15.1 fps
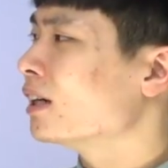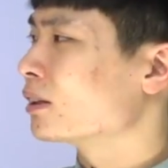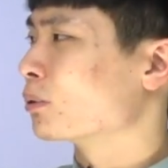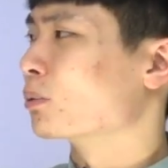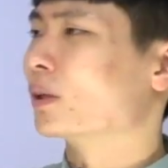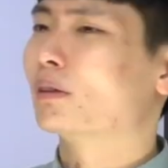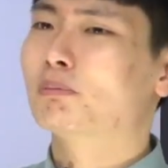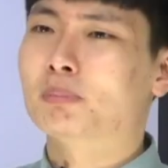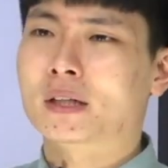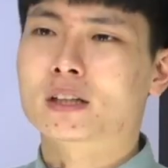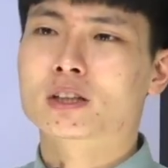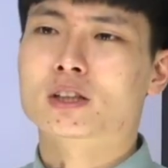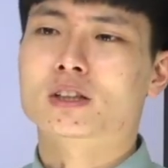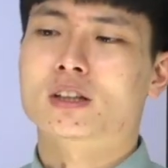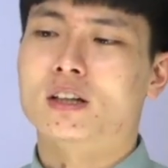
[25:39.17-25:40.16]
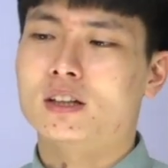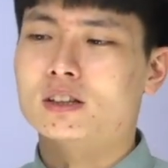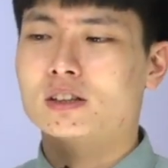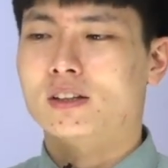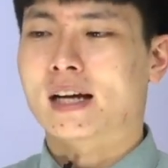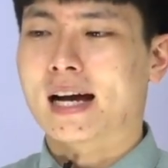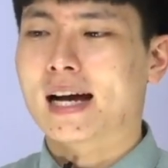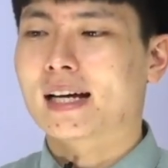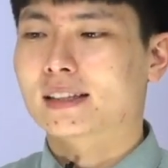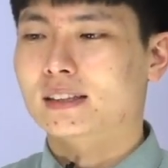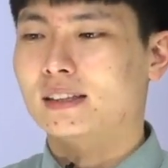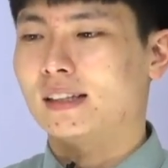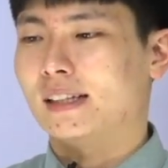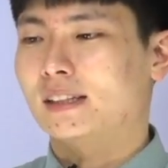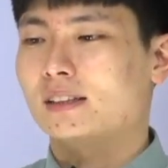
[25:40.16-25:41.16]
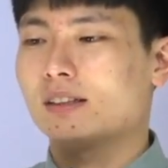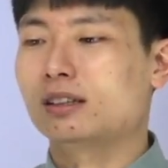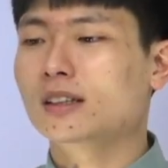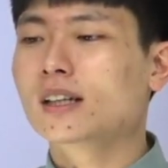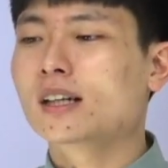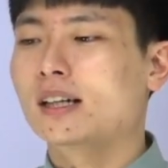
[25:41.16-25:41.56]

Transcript: the word picture also has the